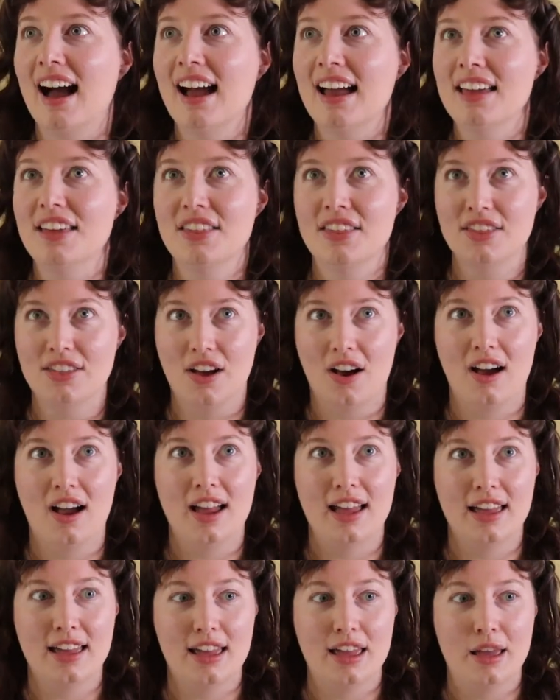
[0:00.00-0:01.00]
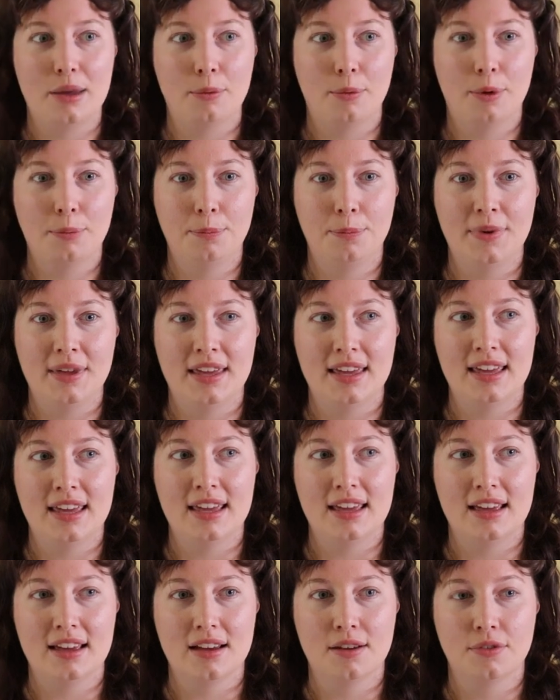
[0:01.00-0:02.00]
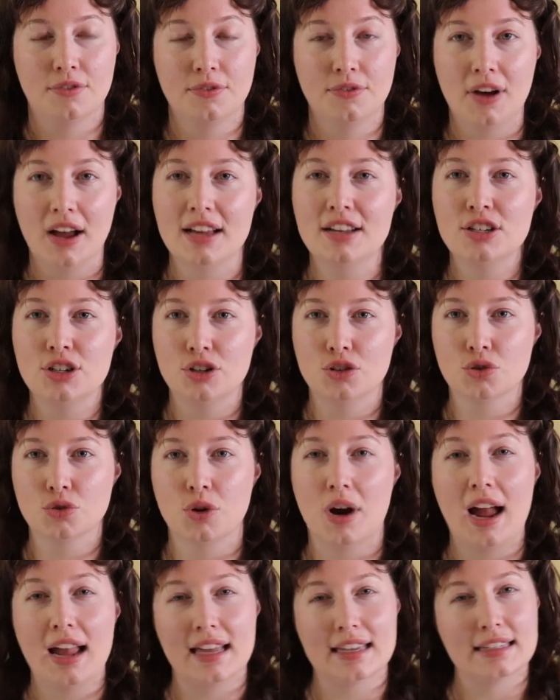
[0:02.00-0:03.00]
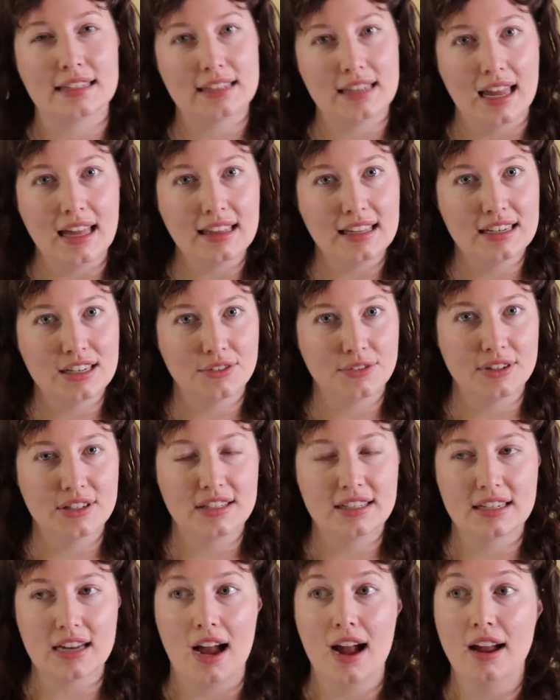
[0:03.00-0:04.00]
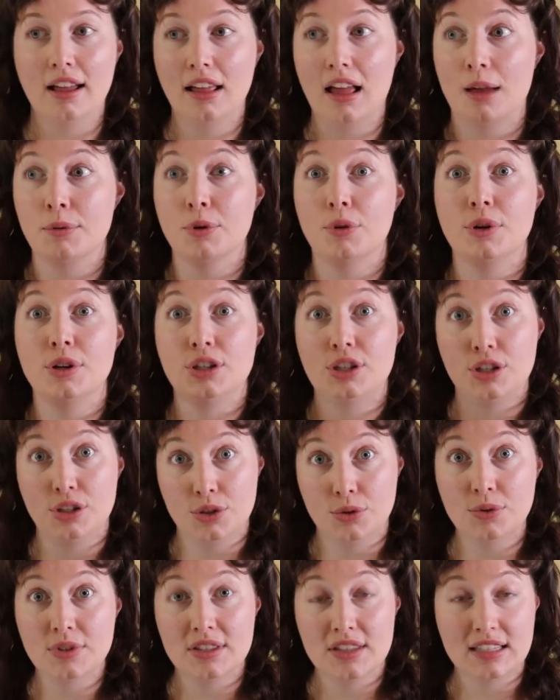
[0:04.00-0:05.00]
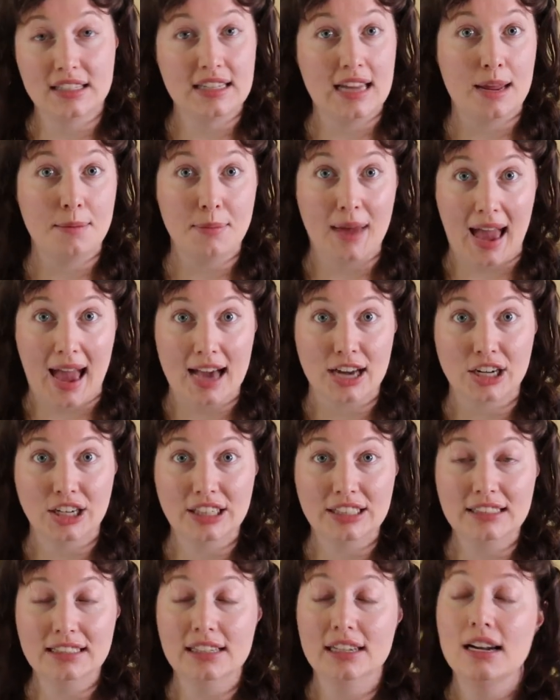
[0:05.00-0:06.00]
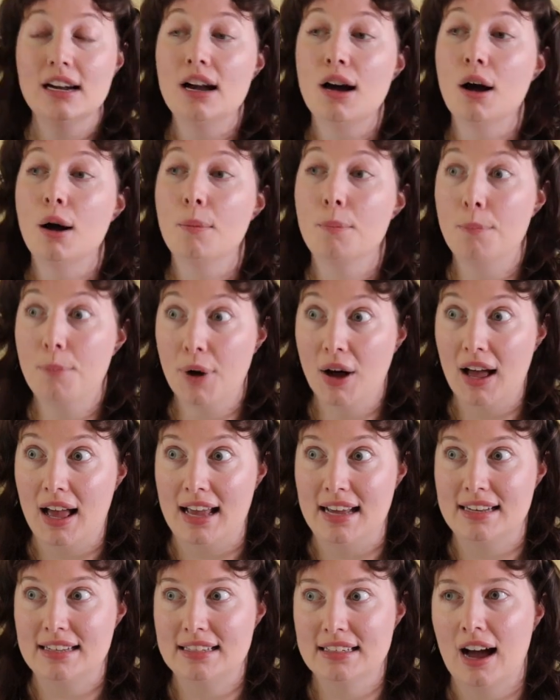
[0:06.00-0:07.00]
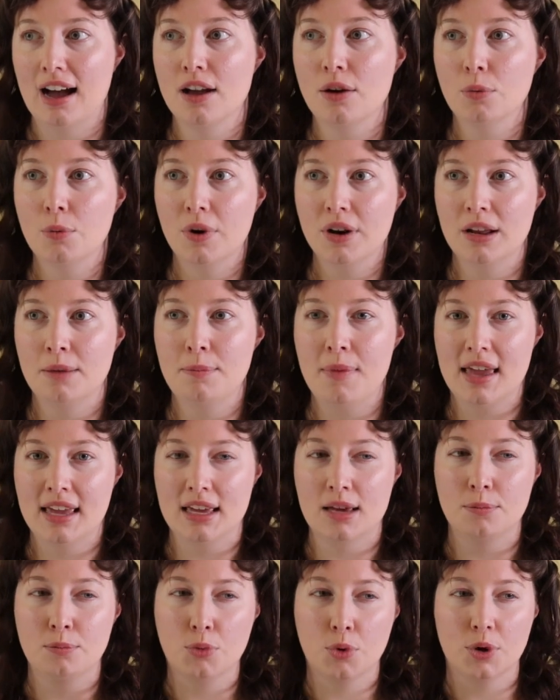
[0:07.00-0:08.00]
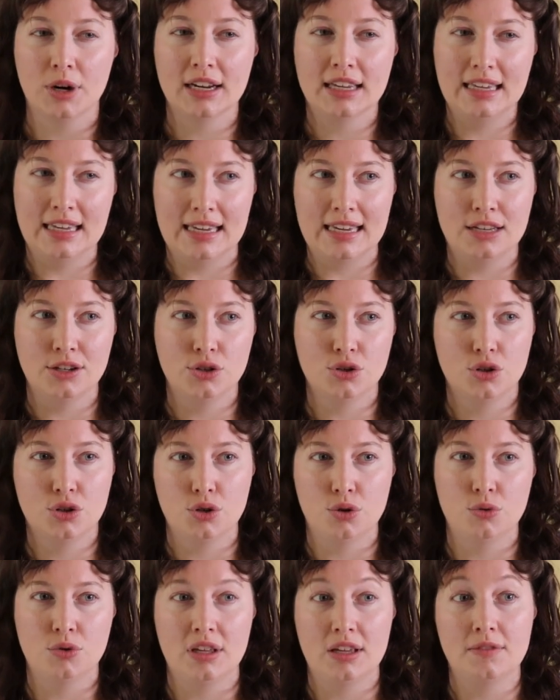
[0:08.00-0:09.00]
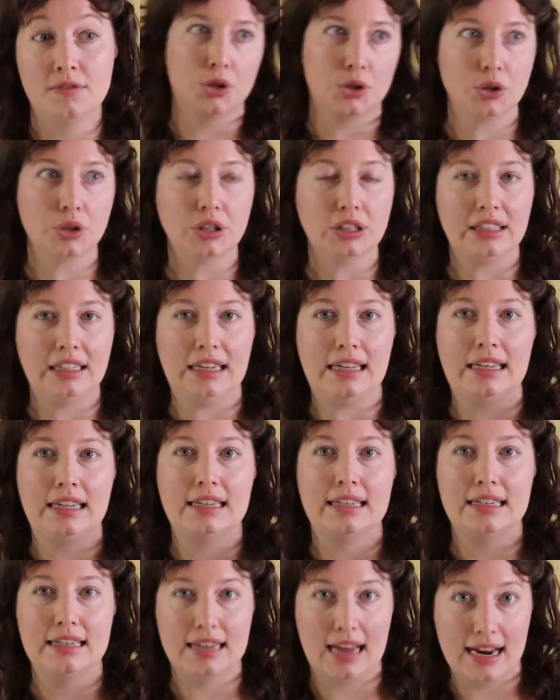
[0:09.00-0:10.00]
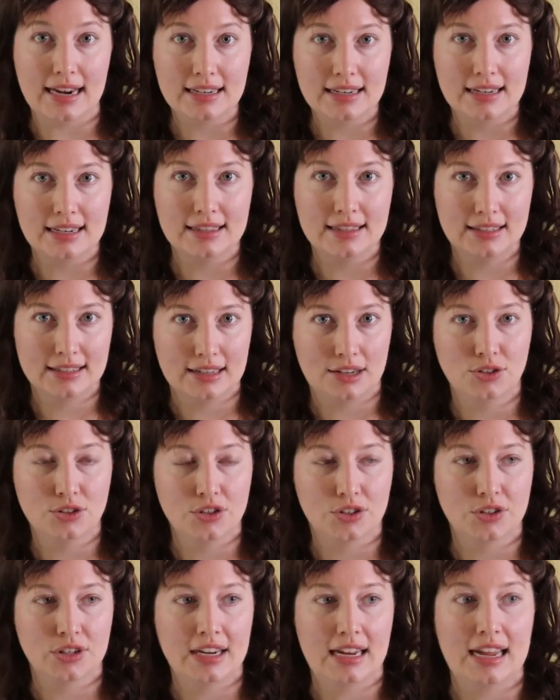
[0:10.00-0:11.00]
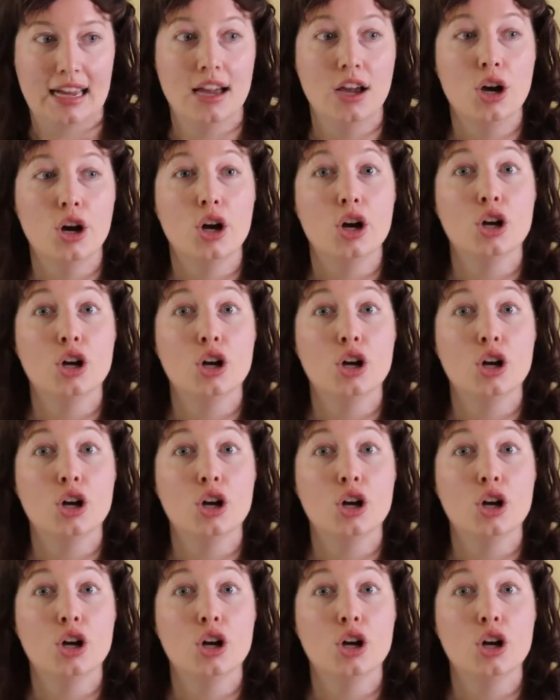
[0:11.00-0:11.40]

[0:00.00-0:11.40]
I thought it would be fun to try a slightly different style. I'm going to use the same pattern, but I wanna make it more akin to the early 19th century